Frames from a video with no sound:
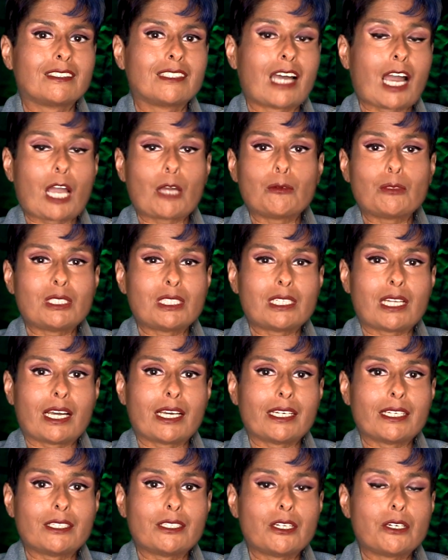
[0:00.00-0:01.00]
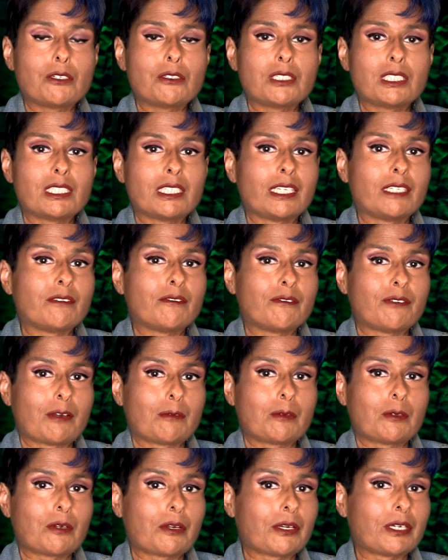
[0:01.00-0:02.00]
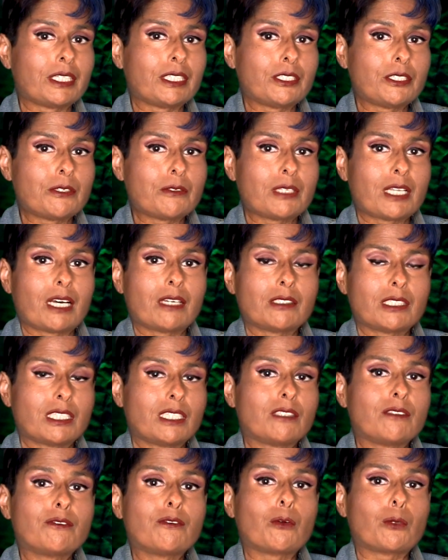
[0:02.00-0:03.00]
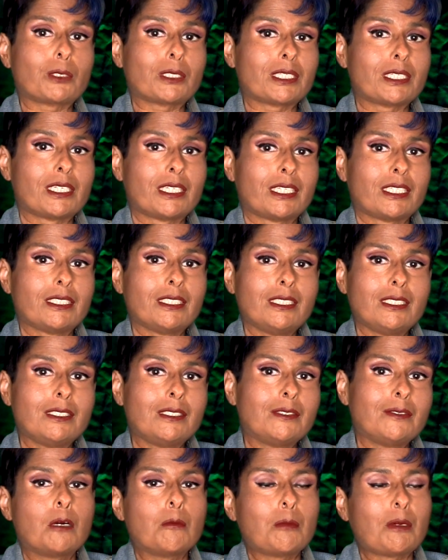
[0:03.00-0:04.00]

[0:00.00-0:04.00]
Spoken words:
I was diagnosed in February 2014.